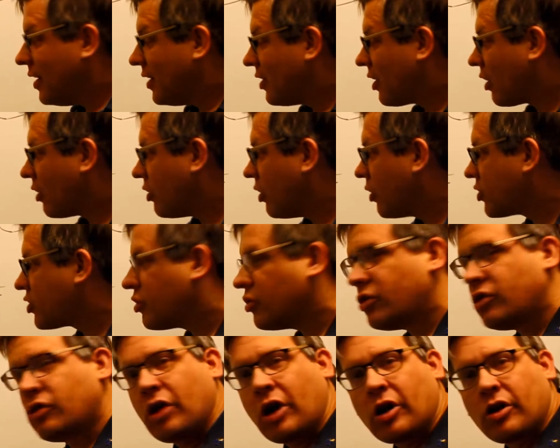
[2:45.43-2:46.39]
The closer
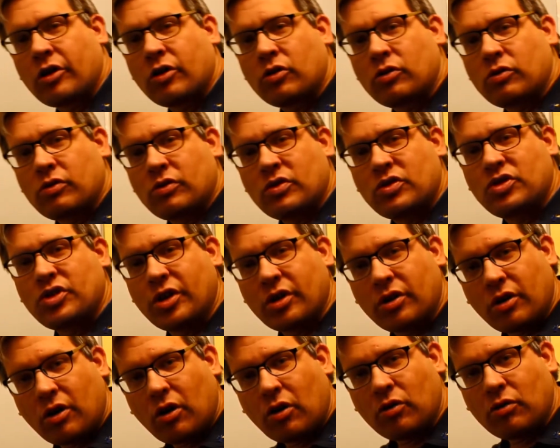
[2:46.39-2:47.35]
you are to
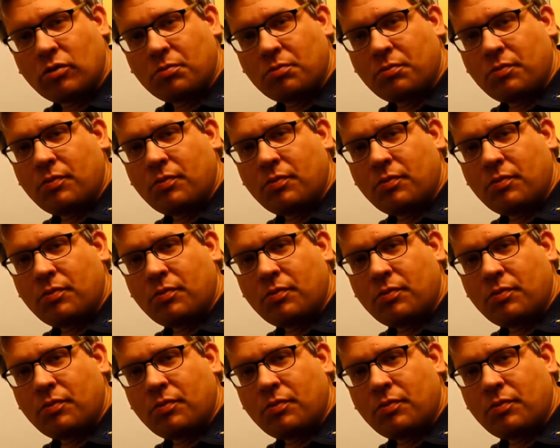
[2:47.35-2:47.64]
0,